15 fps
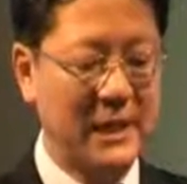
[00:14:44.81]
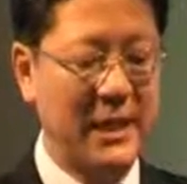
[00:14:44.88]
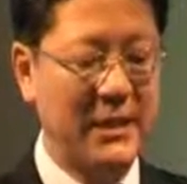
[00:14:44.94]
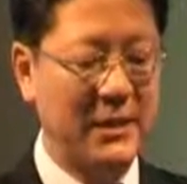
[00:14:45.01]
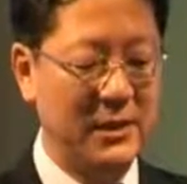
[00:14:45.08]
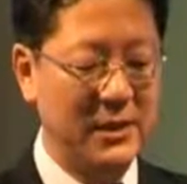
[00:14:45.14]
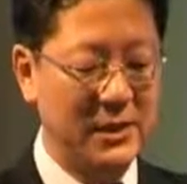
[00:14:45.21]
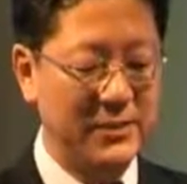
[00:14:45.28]

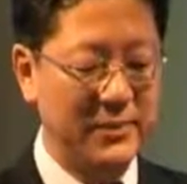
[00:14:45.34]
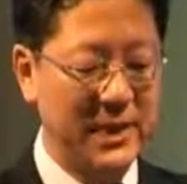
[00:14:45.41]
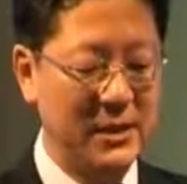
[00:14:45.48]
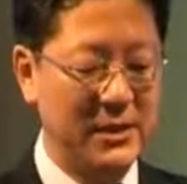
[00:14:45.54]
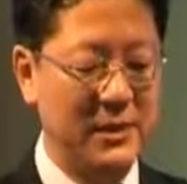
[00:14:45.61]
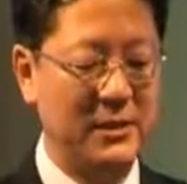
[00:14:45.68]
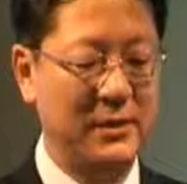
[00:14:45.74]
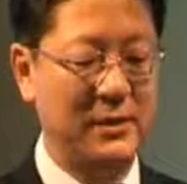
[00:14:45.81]
And this
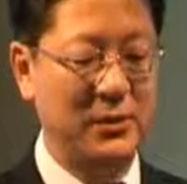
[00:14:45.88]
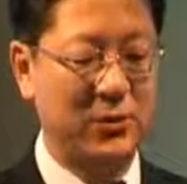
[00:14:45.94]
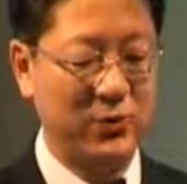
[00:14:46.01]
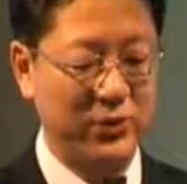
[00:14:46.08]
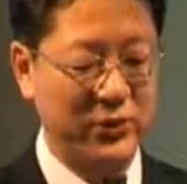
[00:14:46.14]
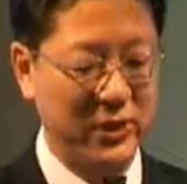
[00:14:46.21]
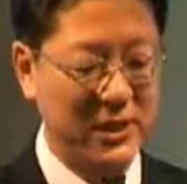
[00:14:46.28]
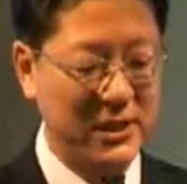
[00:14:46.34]
patient
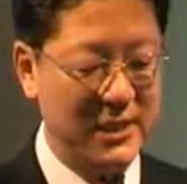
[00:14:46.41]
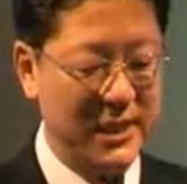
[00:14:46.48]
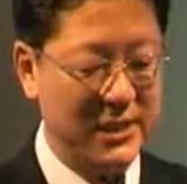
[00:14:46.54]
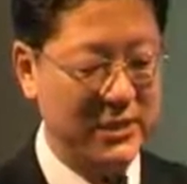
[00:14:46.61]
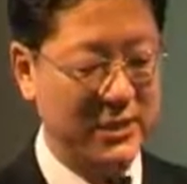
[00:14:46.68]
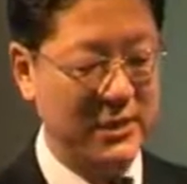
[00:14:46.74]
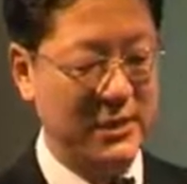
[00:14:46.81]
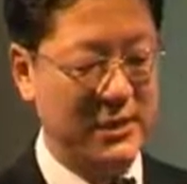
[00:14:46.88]
also
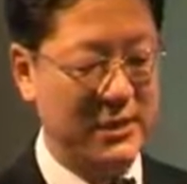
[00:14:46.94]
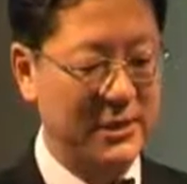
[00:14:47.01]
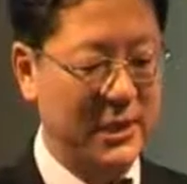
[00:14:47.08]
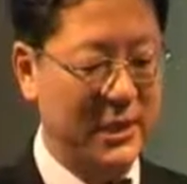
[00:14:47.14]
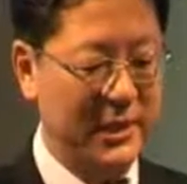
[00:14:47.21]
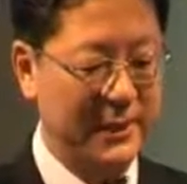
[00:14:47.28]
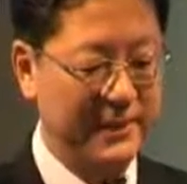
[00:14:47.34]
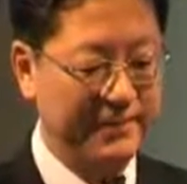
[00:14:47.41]
extension
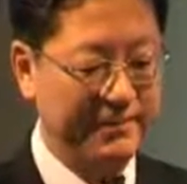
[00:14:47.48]
study.